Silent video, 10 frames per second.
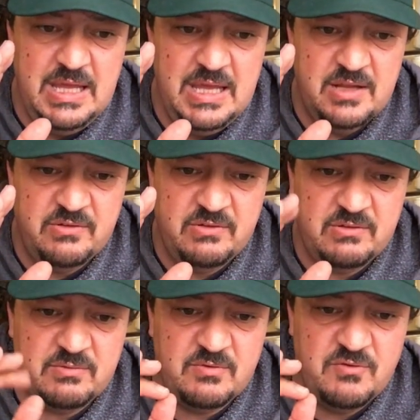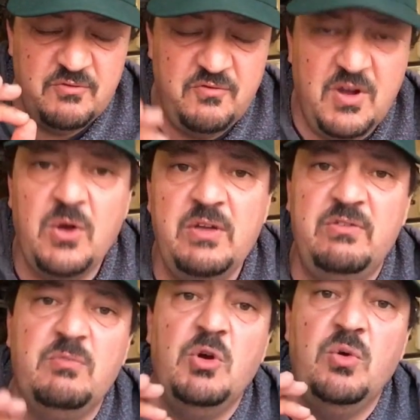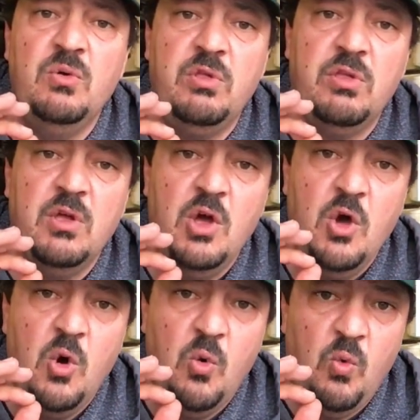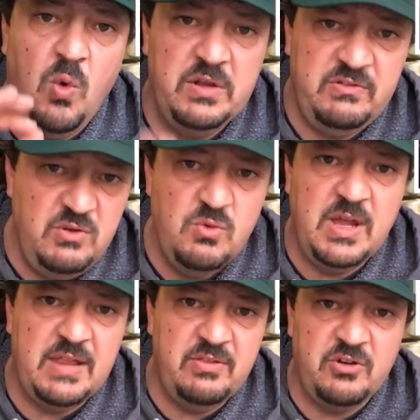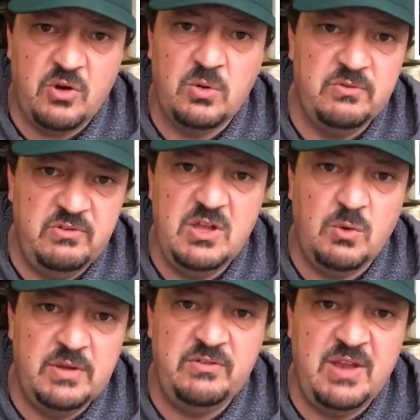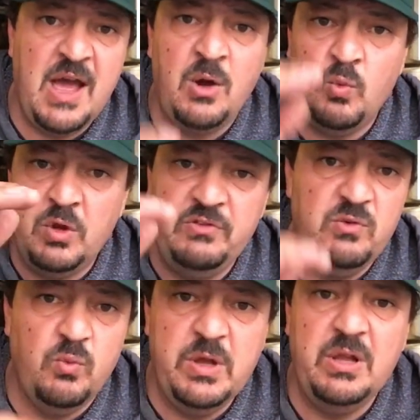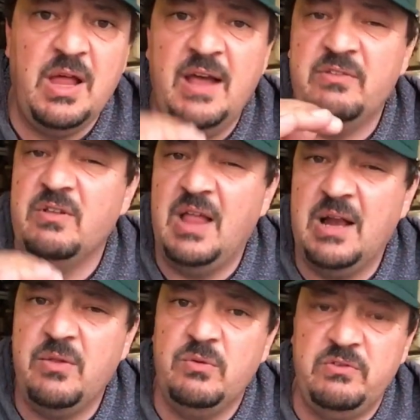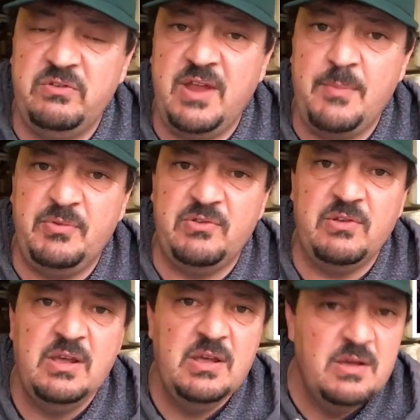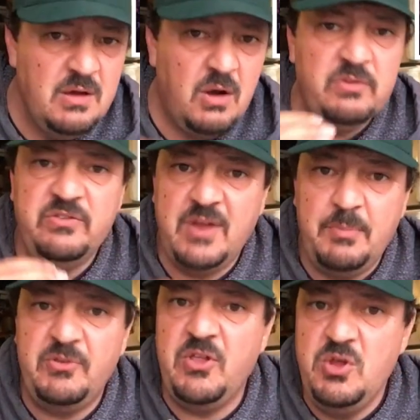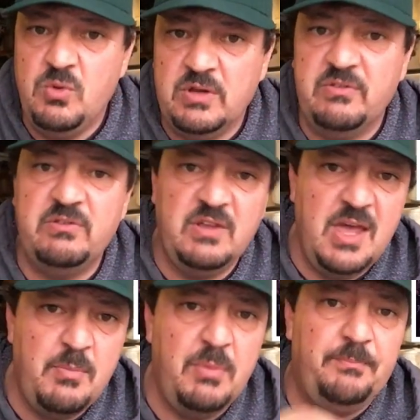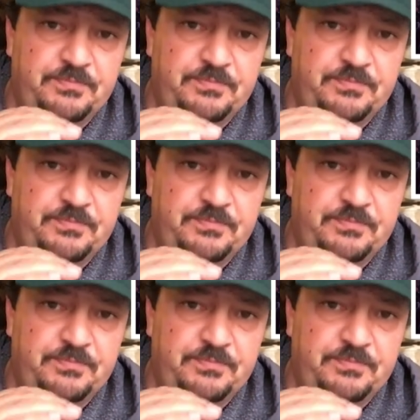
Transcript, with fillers: it's very smooth. Once you get the turn sequence down, once you realize a lot of those steps are steps that you can skip,